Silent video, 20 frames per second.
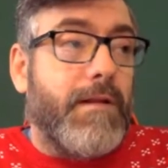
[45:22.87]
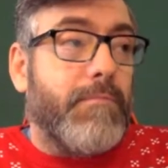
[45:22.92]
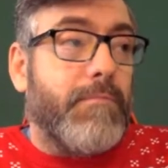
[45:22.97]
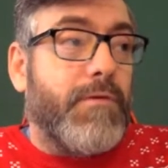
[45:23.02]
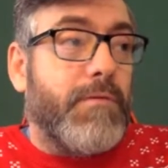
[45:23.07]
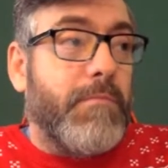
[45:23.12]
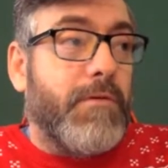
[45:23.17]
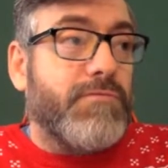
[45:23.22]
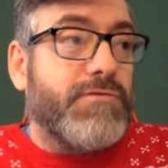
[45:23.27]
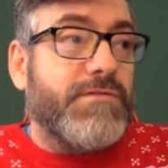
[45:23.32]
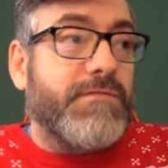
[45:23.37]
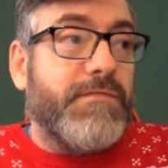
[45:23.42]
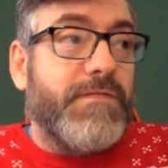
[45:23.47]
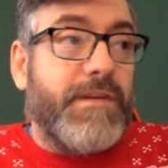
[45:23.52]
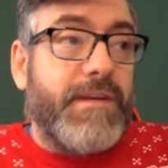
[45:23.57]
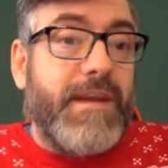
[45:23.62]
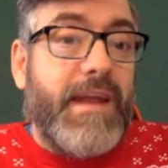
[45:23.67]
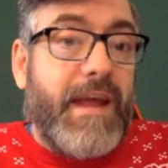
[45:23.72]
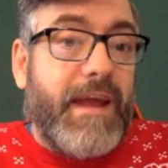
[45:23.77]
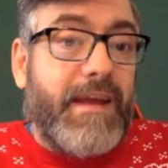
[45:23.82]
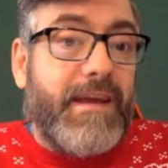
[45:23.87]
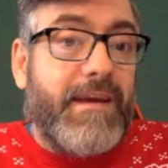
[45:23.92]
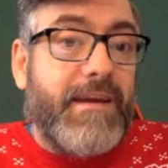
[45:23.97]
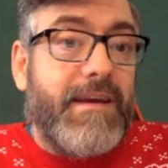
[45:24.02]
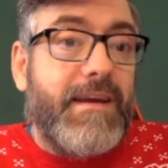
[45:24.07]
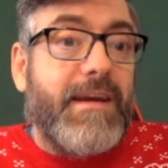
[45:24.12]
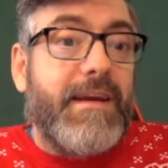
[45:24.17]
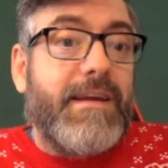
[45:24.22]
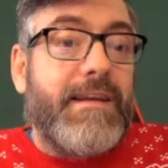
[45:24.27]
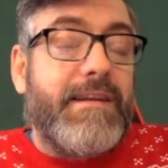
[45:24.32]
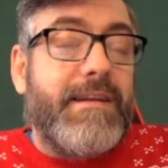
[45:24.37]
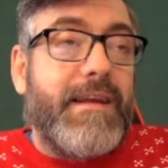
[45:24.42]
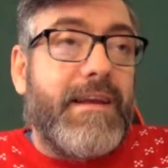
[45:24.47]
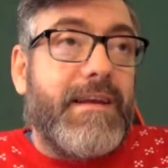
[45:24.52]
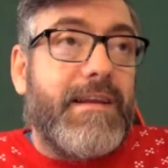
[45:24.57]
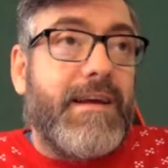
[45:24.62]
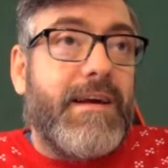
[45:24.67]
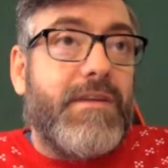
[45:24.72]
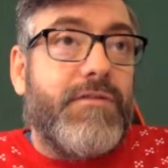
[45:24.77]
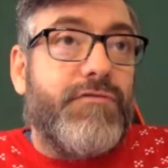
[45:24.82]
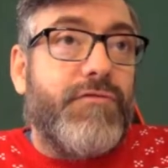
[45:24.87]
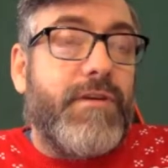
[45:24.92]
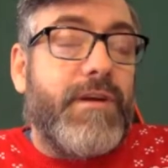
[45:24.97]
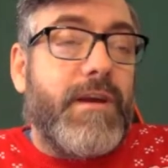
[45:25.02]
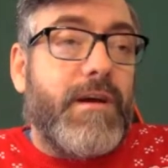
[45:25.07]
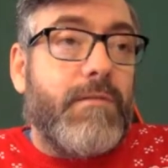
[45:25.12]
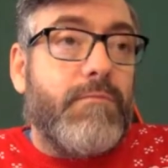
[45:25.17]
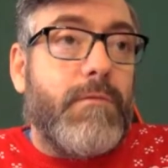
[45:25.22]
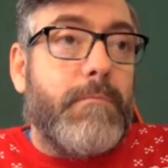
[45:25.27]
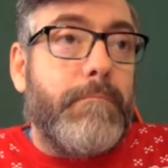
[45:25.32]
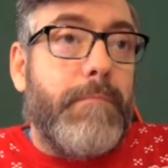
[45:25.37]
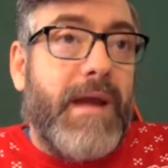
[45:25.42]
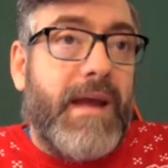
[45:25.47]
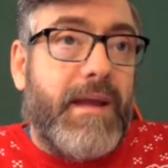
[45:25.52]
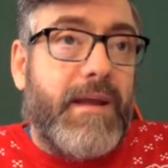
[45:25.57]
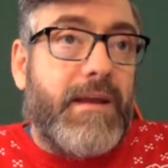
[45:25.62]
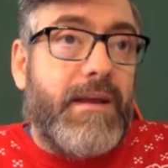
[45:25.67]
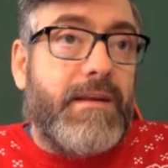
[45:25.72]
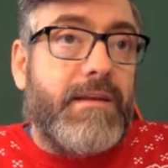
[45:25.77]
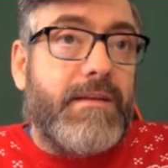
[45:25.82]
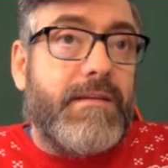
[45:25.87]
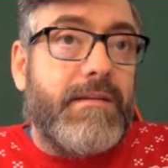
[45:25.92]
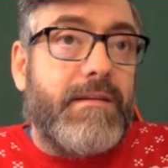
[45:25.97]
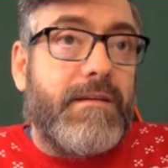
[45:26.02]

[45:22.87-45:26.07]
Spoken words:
promotion for Nick. Nick and Andrea were paid